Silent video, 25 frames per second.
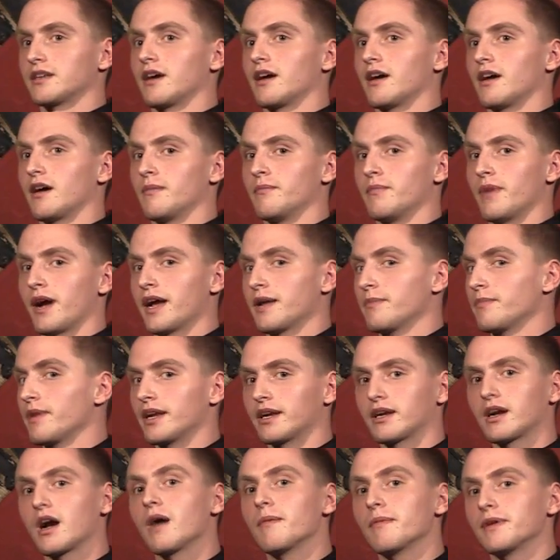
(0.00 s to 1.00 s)
I had made
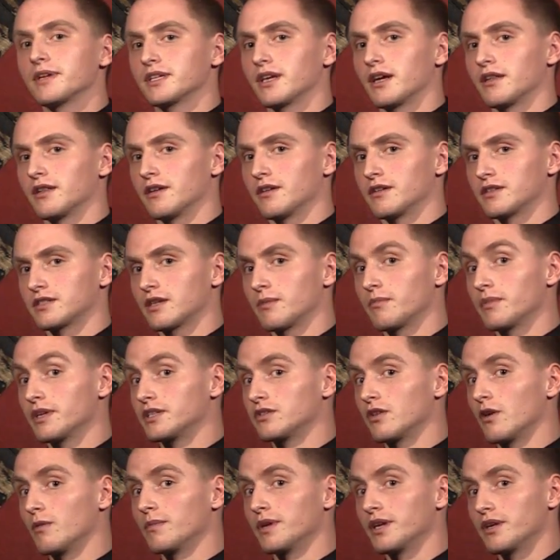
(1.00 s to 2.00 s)
a comment on there and somebody
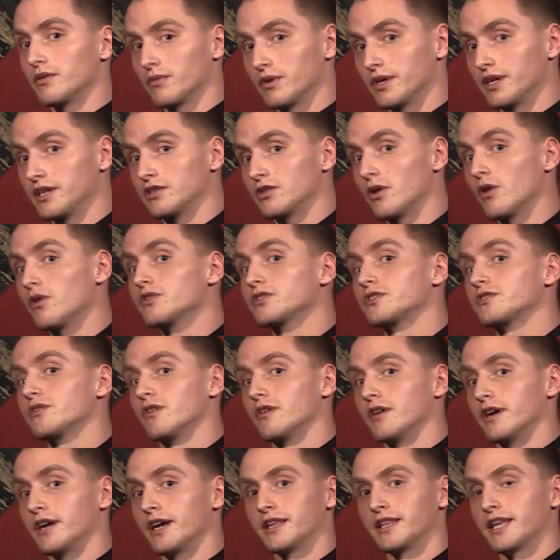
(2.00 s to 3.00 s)
told me to read
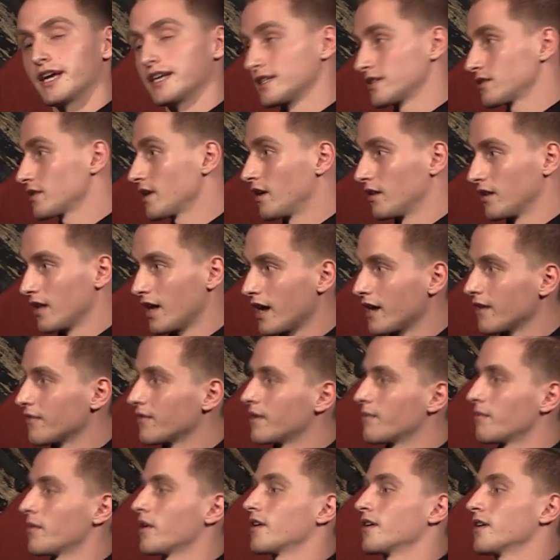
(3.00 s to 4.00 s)
Tolstoy, and that's a lot of
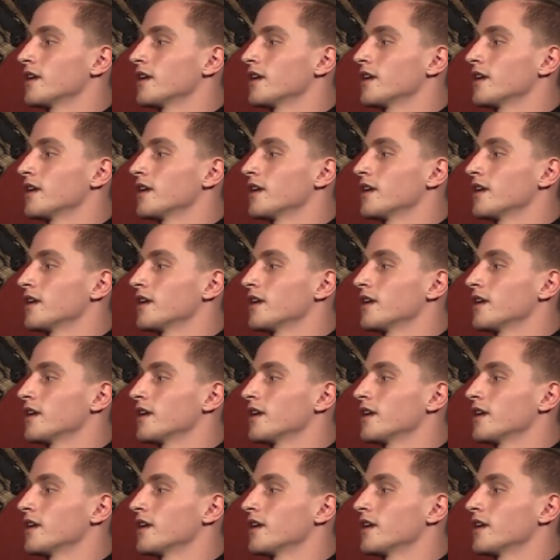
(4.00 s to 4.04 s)
them are